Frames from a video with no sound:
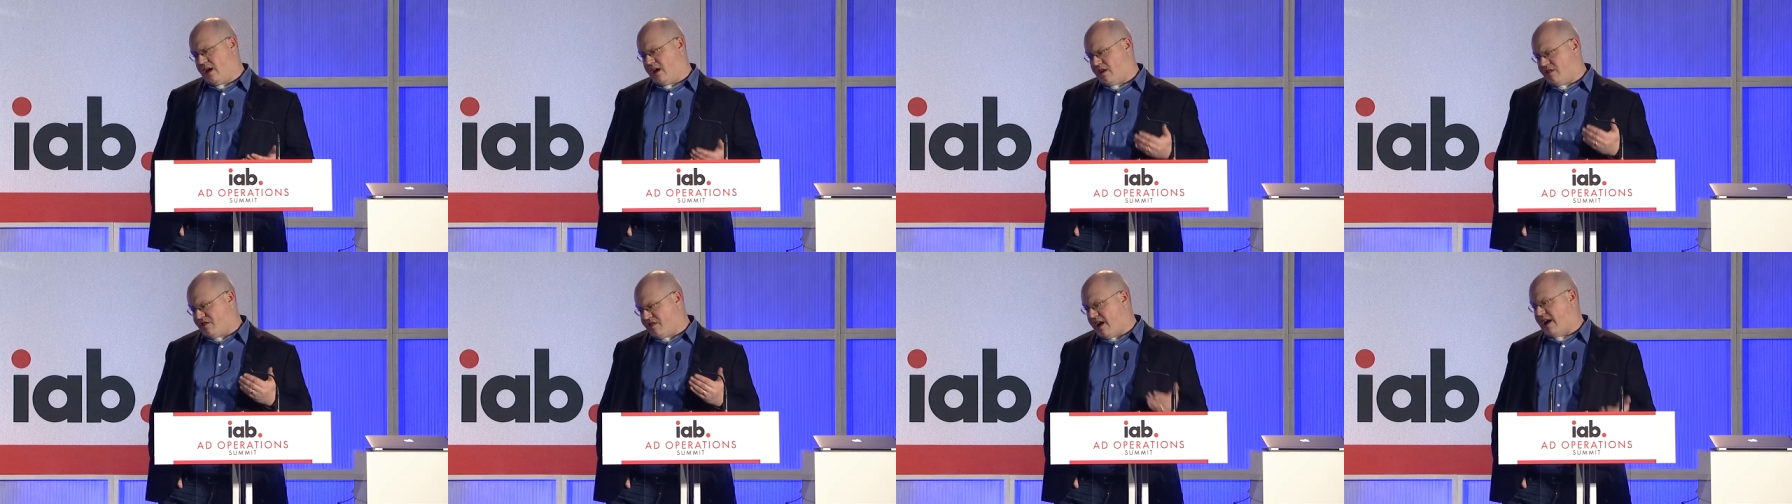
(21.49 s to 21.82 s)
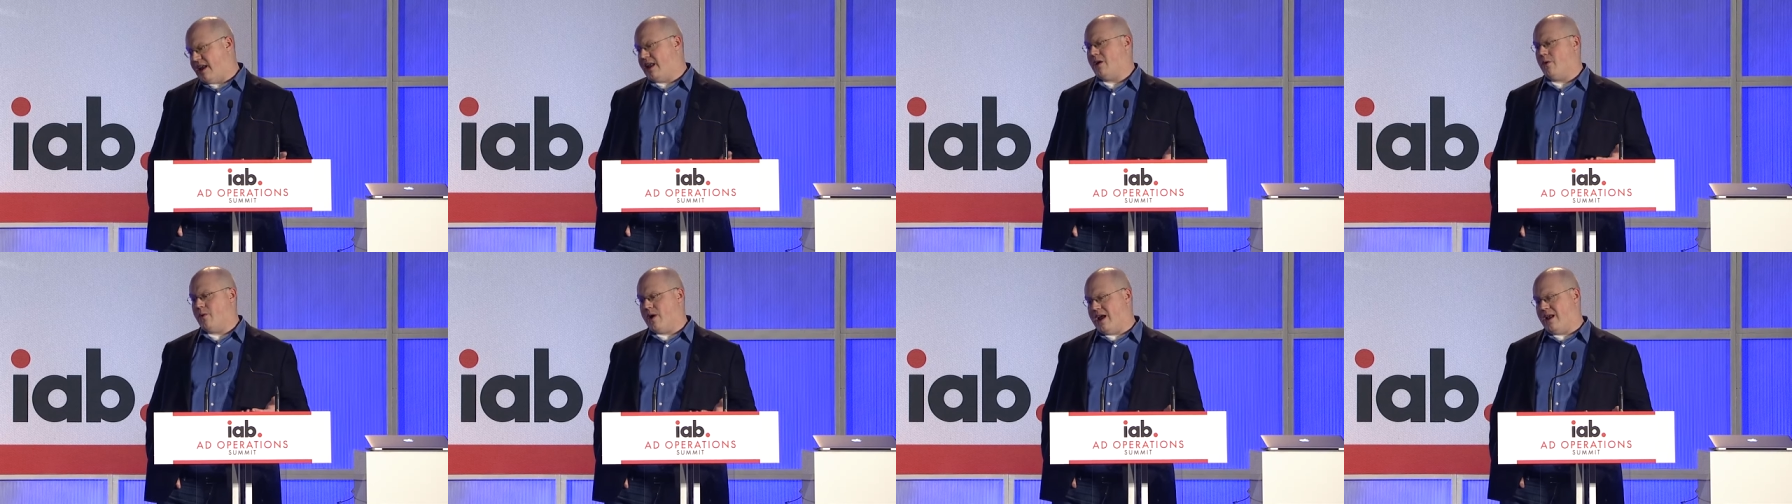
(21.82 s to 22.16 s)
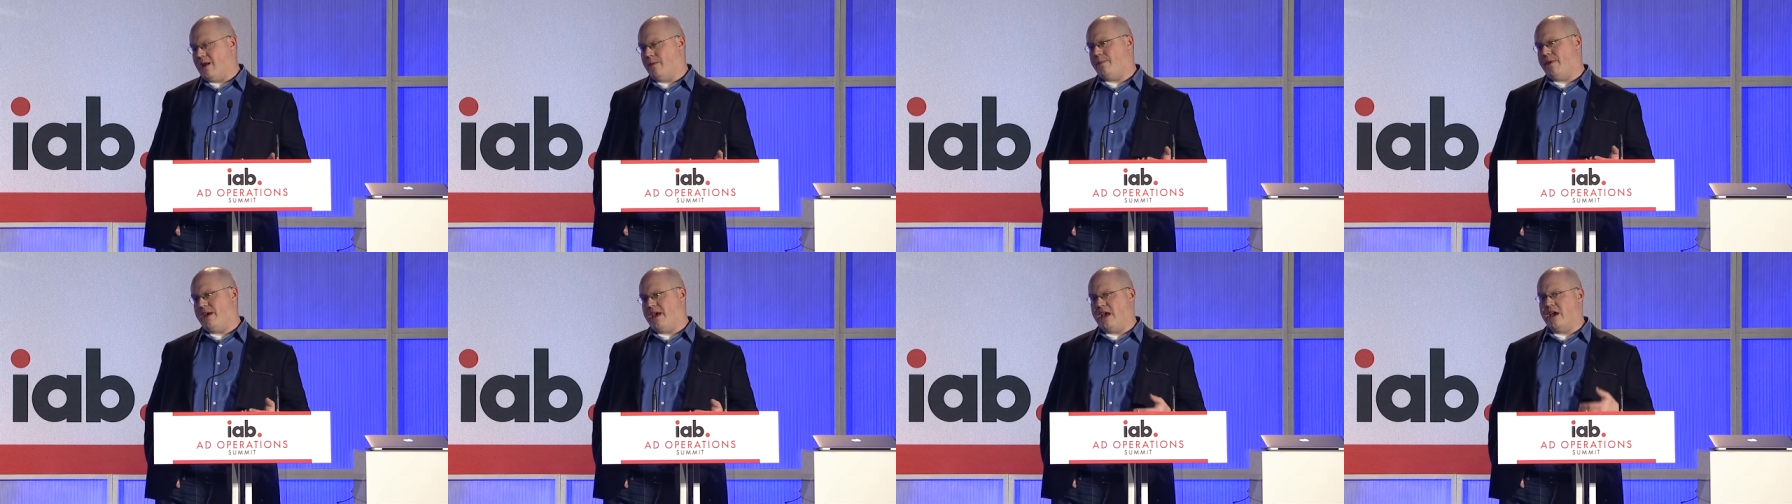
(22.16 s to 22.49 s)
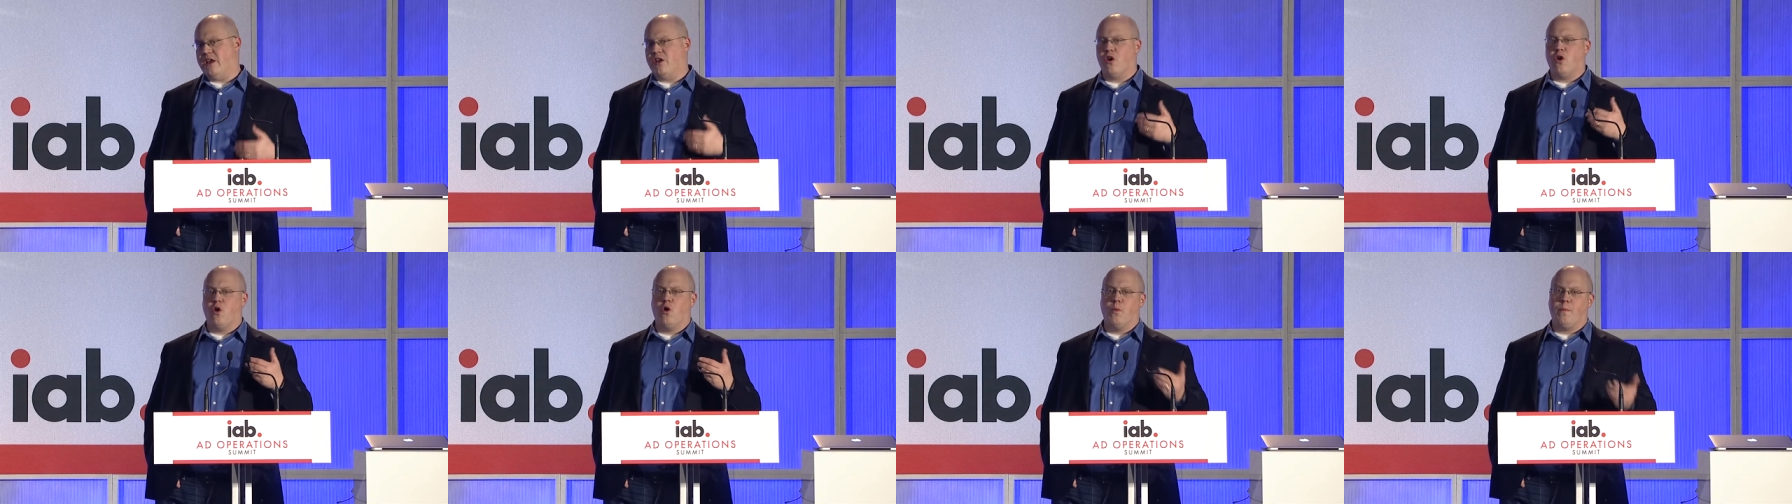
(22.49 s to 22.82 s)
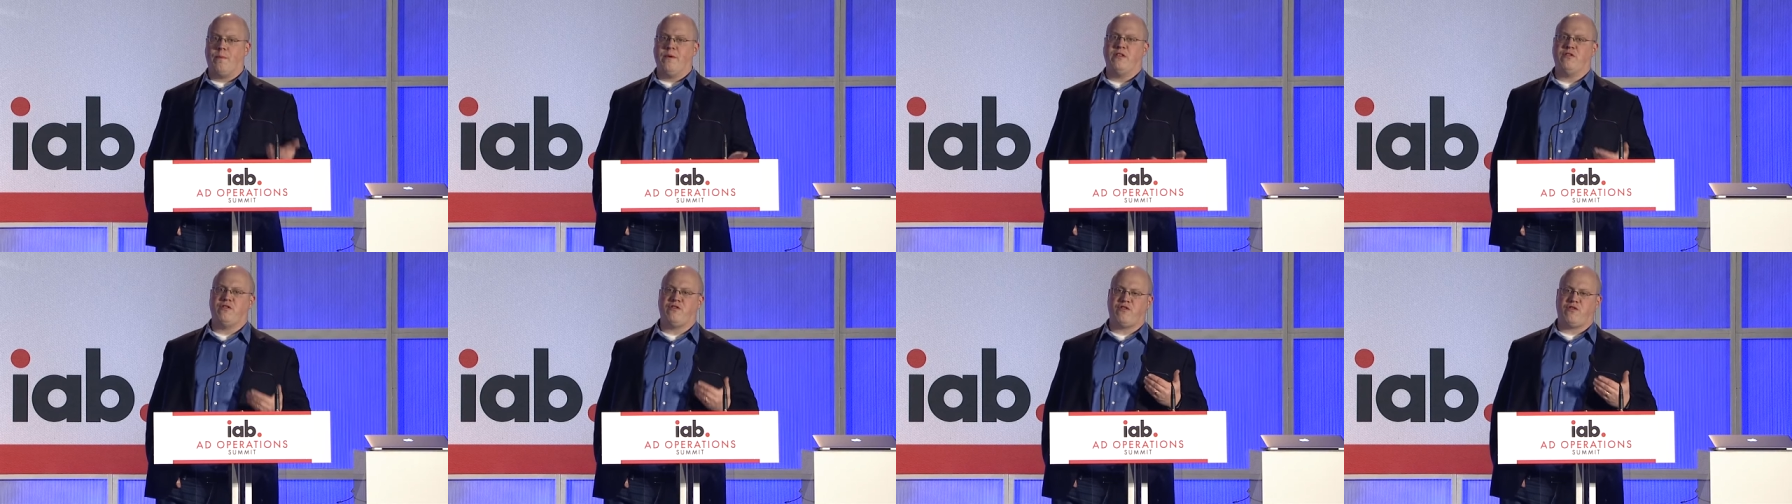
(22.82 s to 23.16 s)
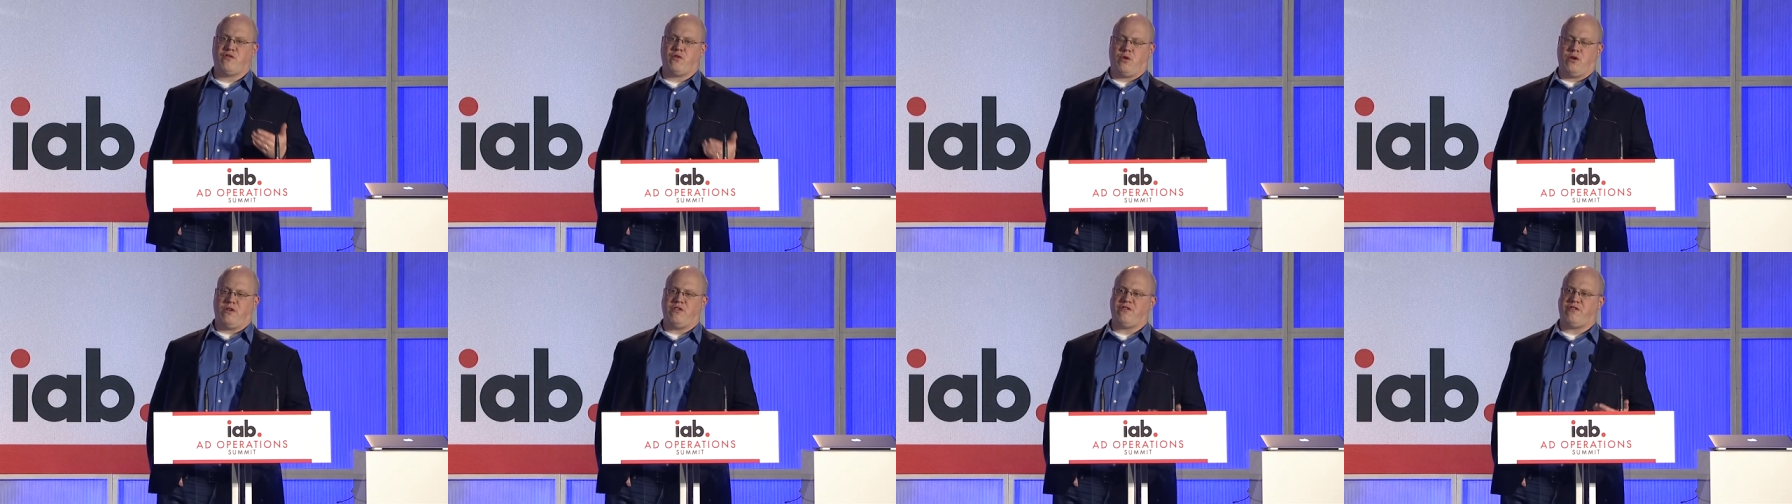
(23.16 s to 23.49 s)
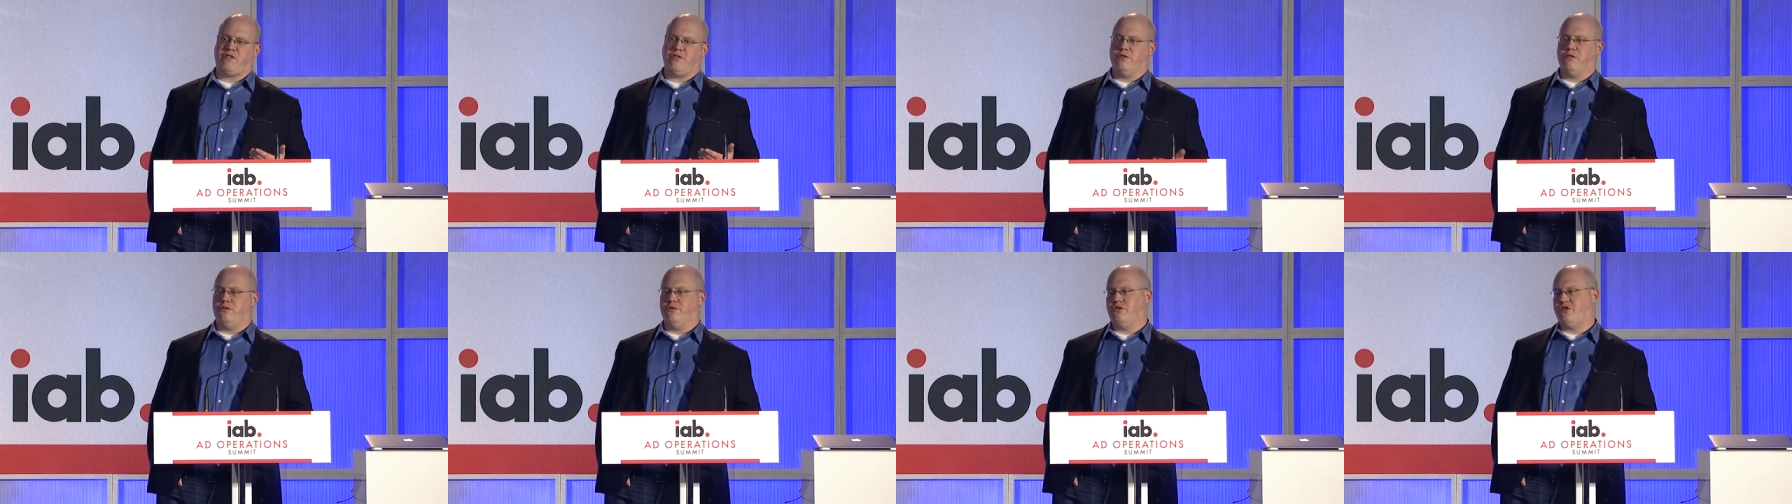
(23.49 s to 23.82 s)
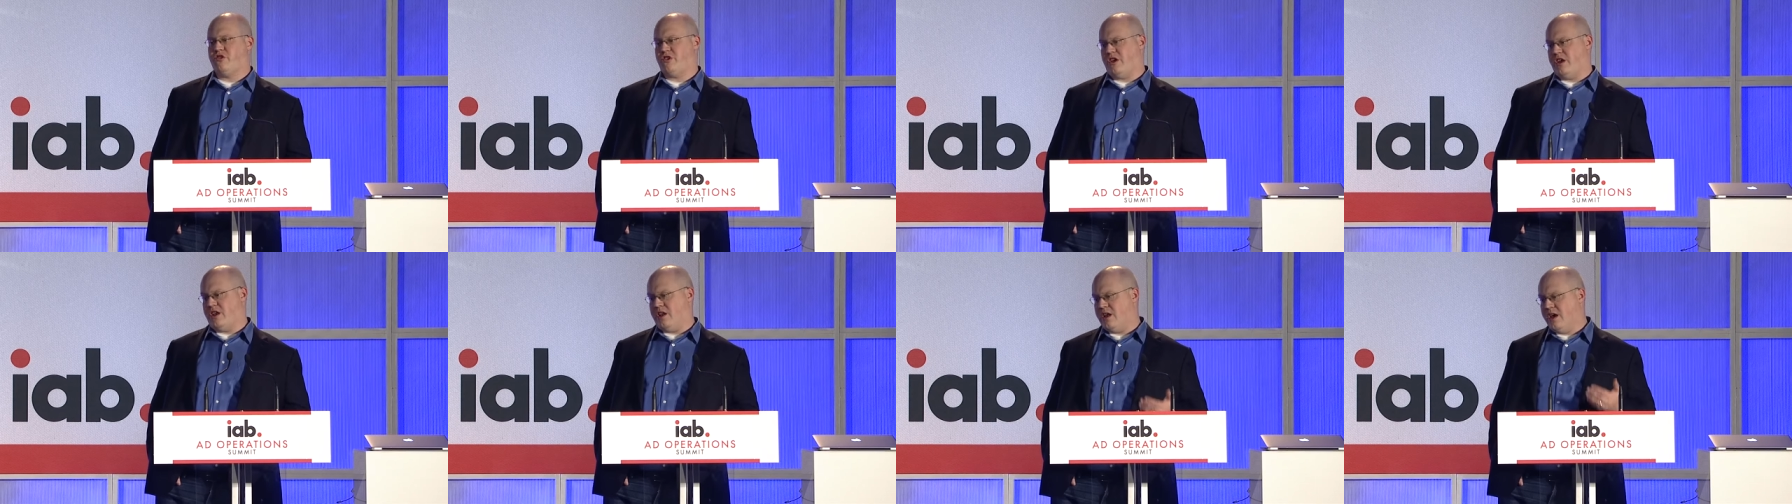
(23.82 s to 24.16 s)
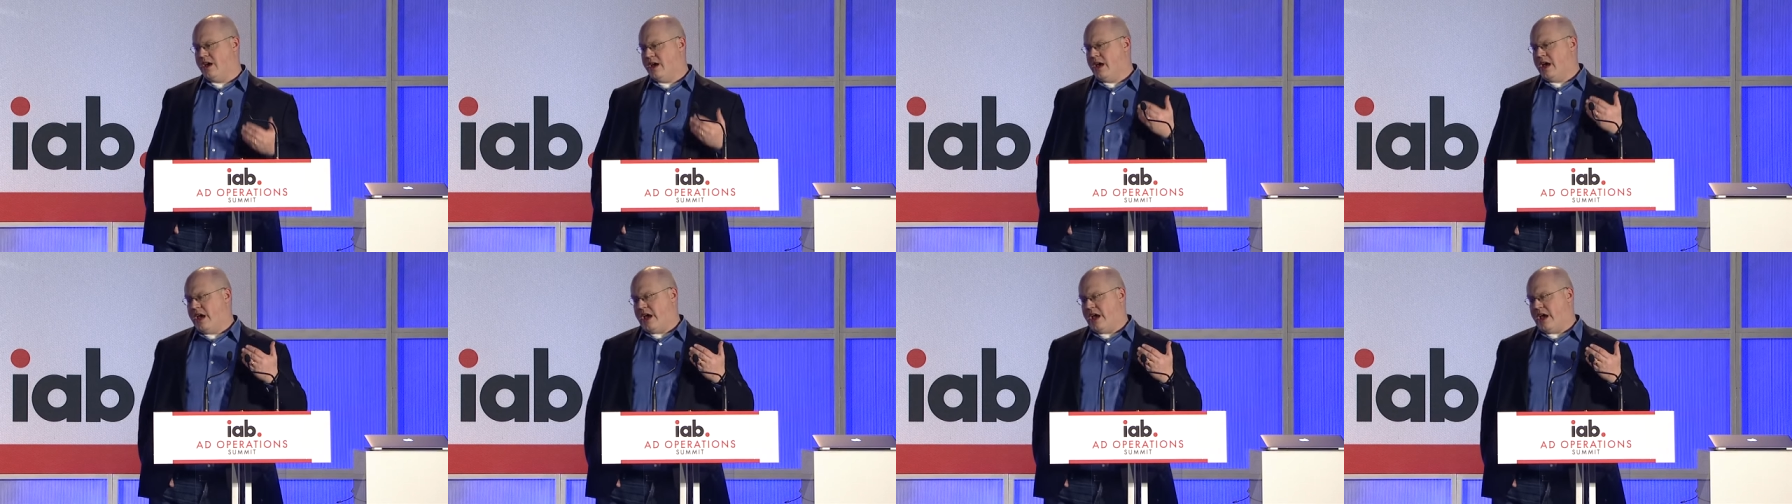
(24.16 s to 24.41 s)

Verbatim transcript: exciting way to be an open source solution